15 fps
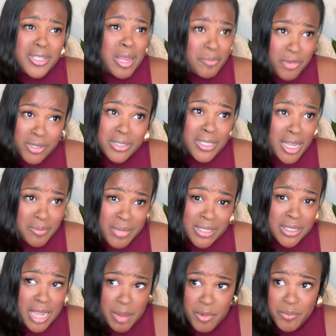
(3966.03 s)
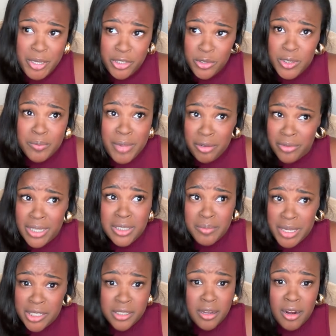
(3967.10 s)
I'm going to take my time and make sure that my resume
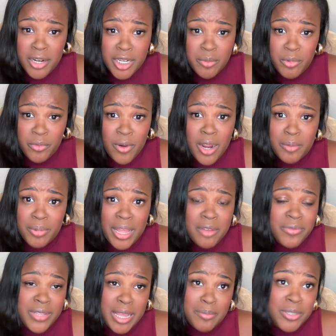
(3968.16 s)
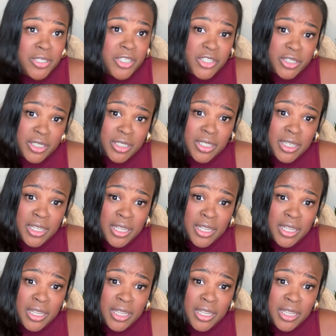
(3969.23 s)
is targeted before I apply for that position.